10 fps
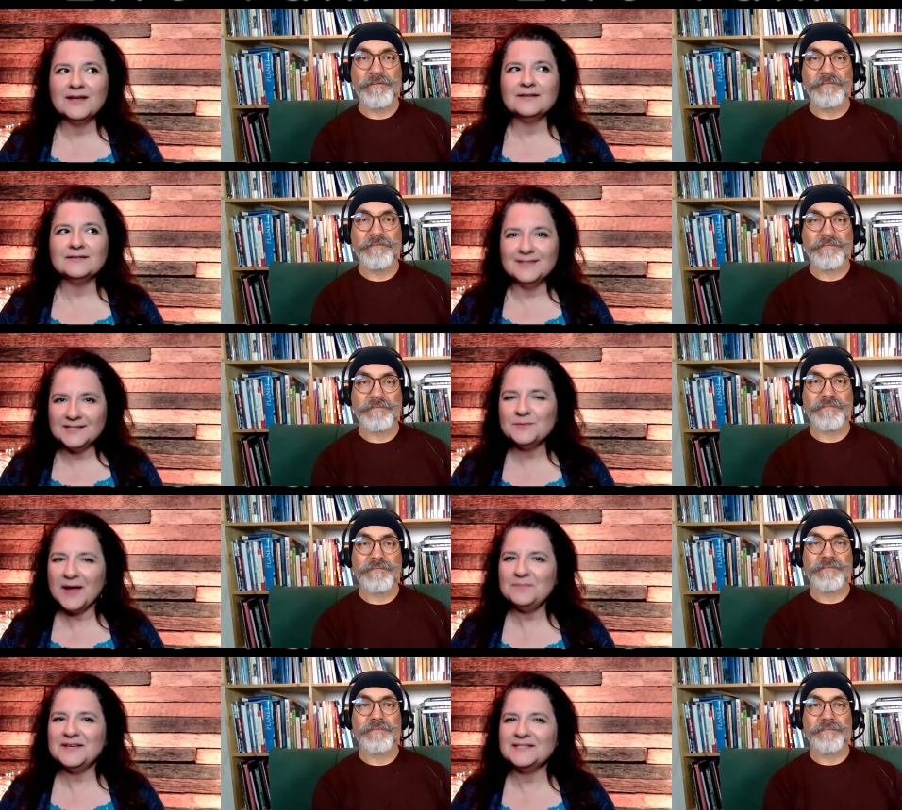Speaker 1: this might
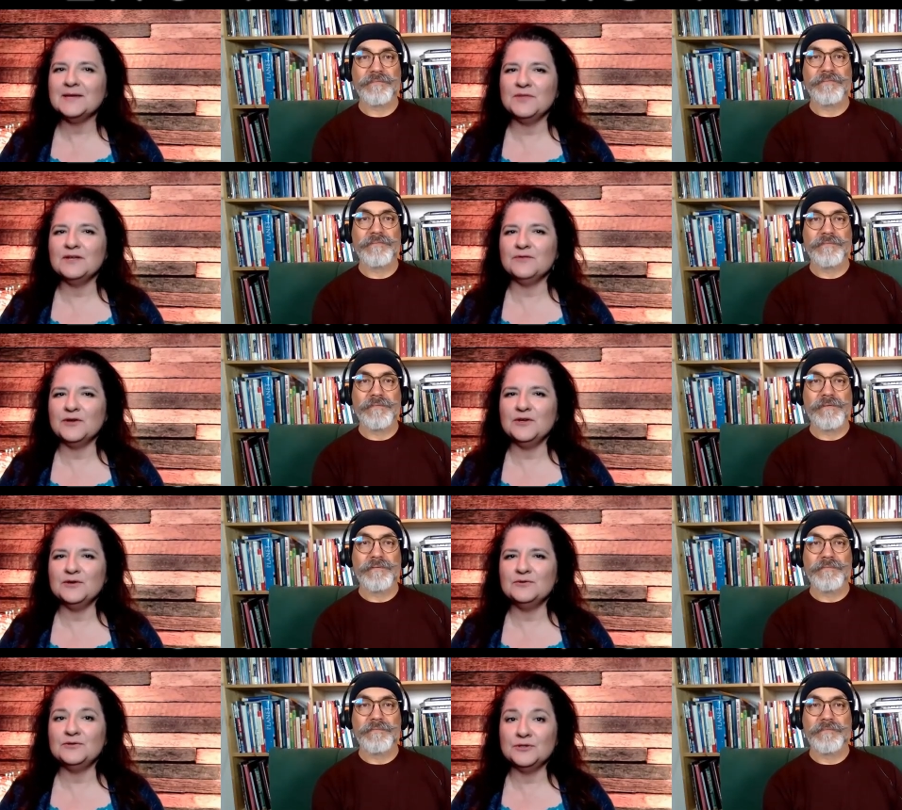be something for you
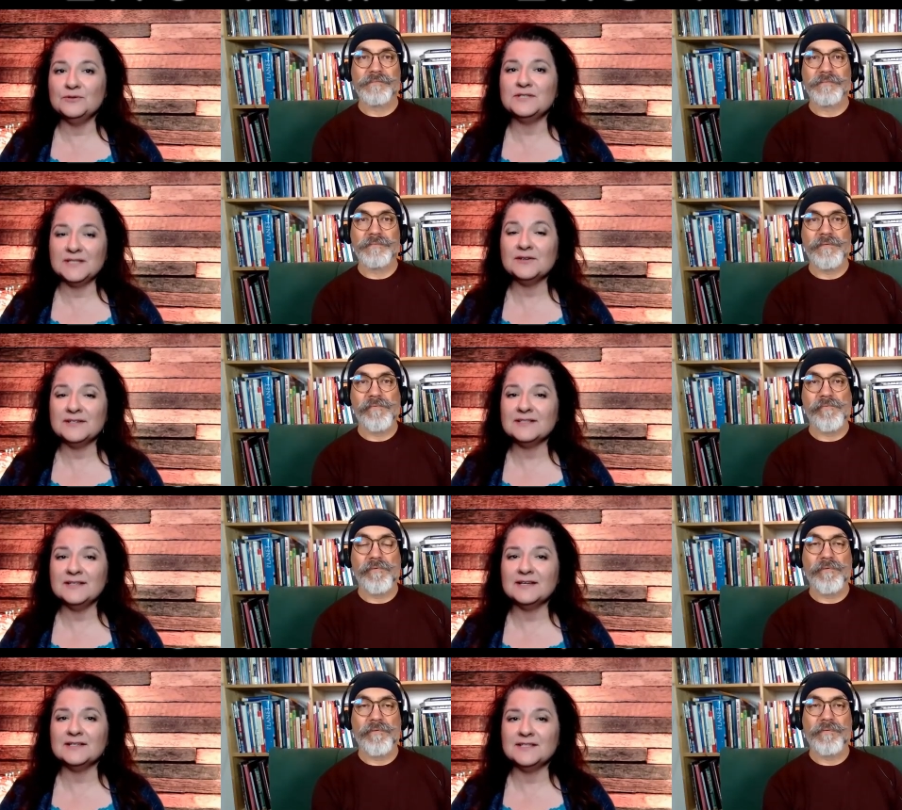to seriously
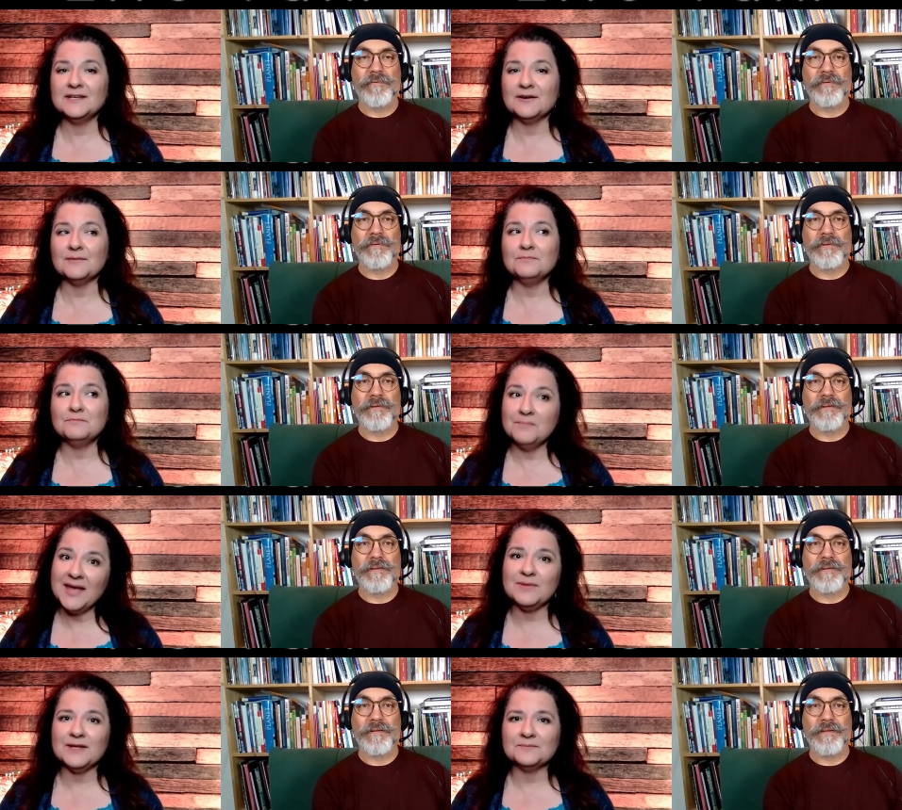consider.
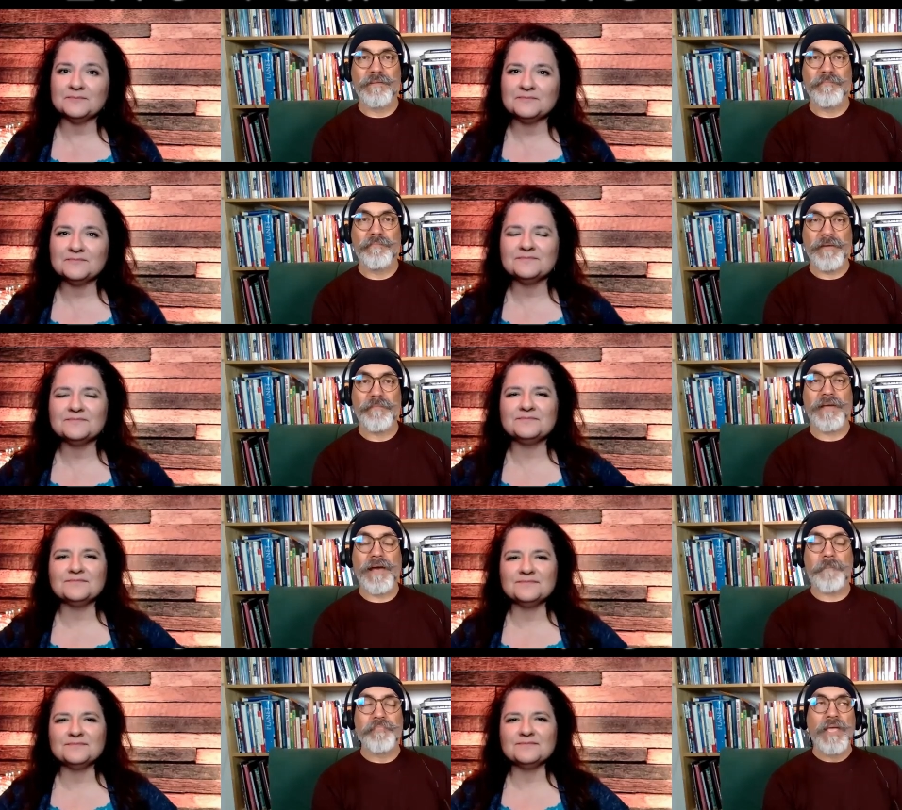Maybe. Maybe,
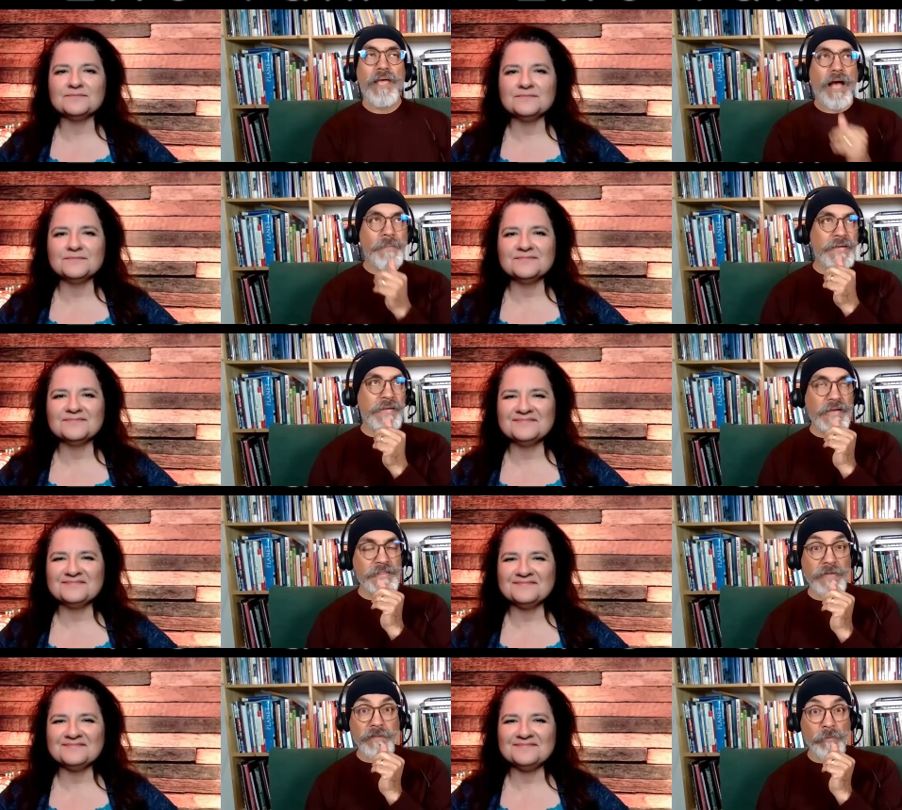yeah.
Speaker 2: I mean,
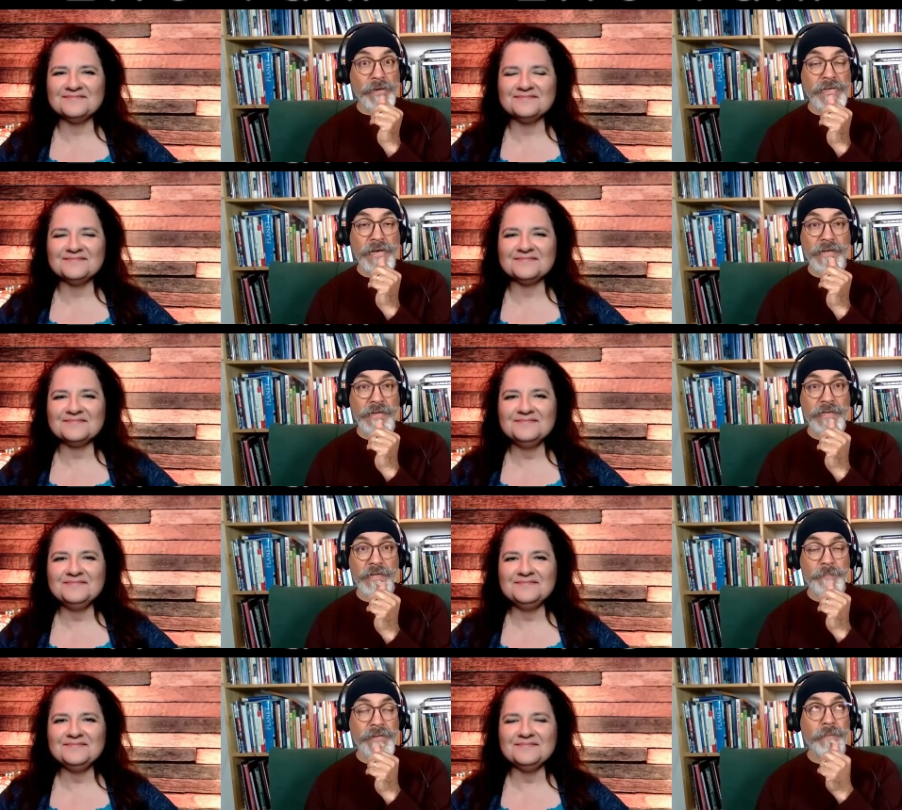that's how I got
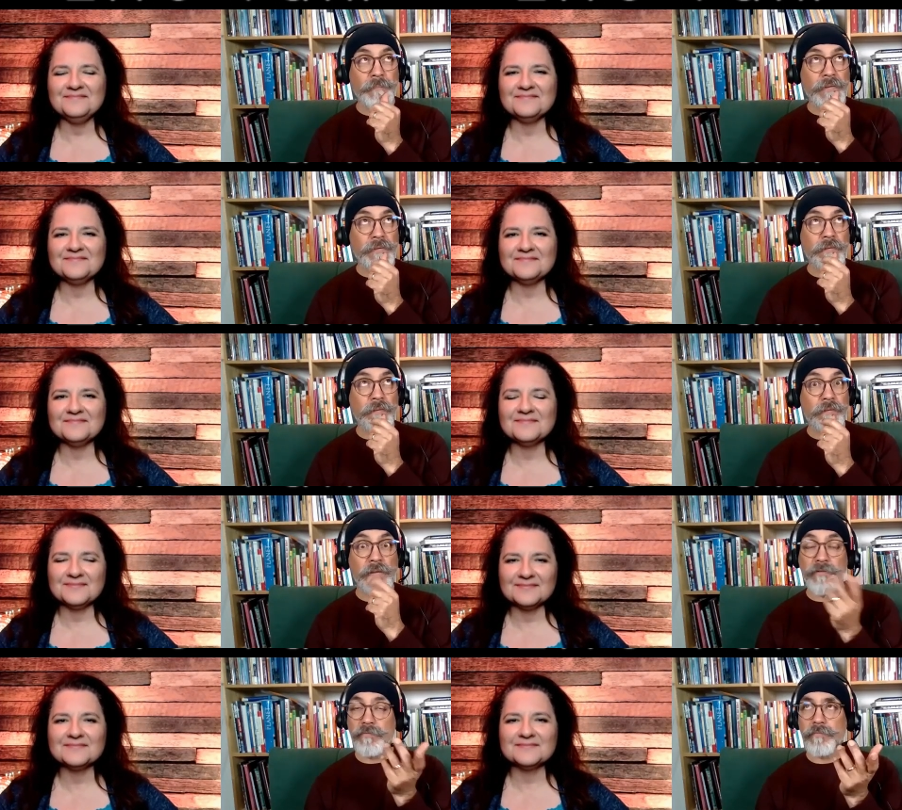in. I mean, I've been
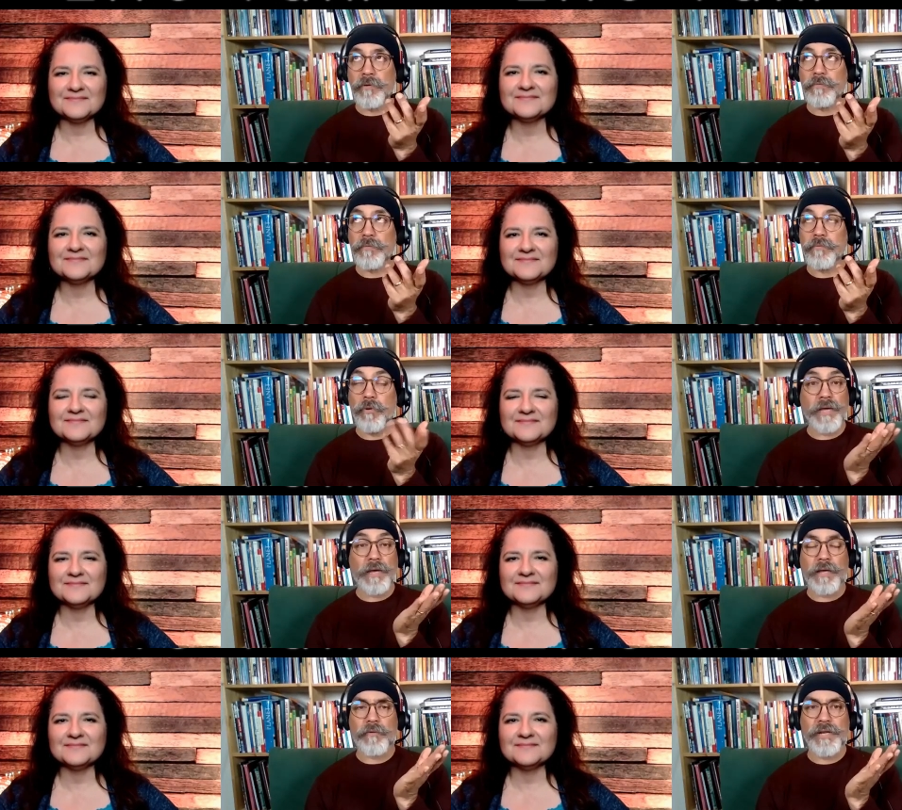next, no, oh
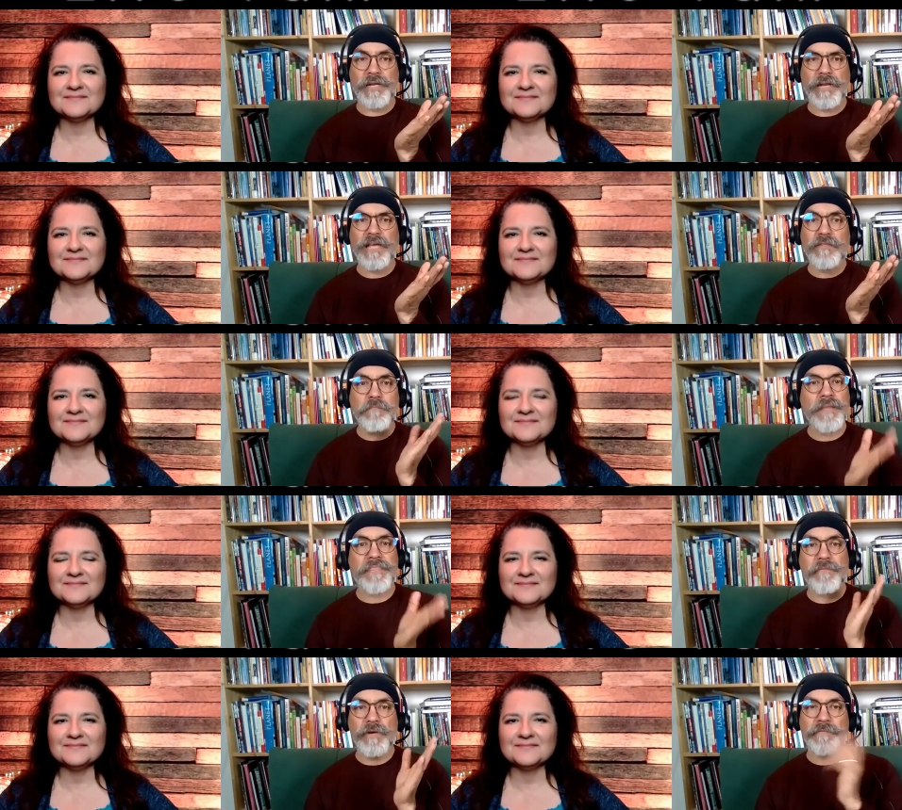yeah already next
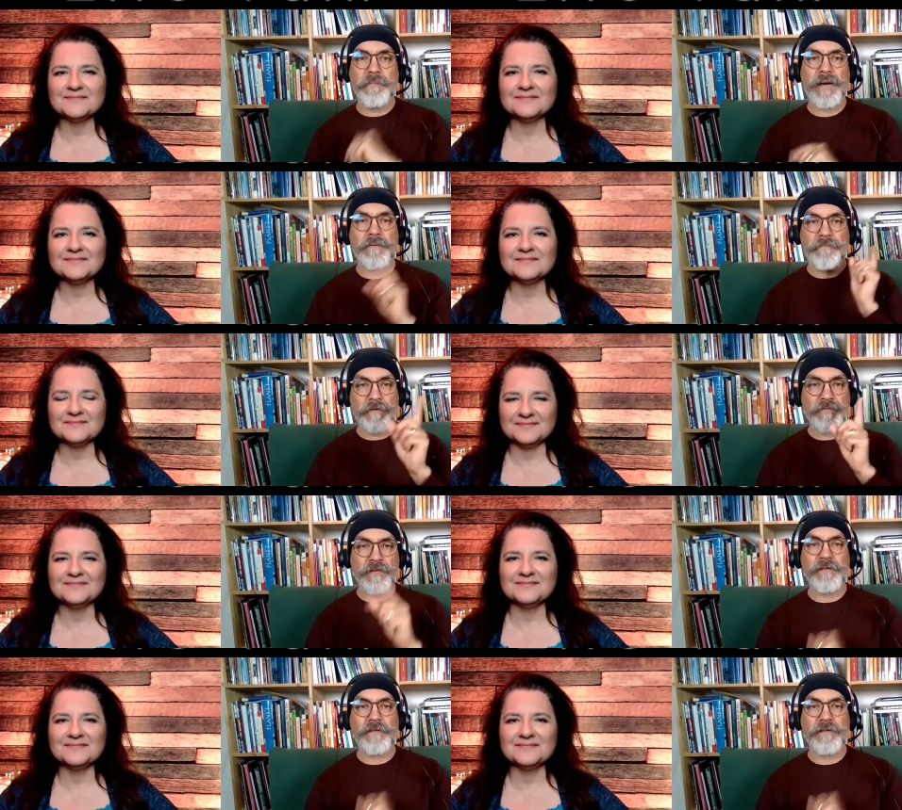month will be my first